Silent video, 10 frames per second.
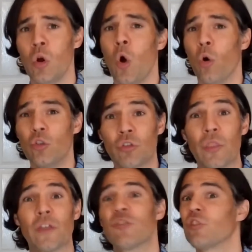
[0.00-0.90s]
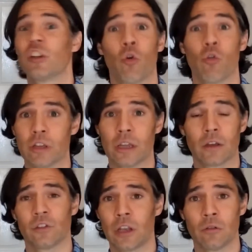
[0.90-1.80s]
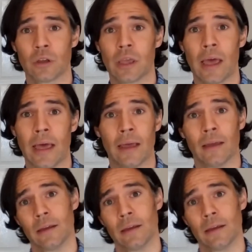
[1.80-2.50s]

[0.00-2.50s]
Or do you think they're just ignoring it because they don't care?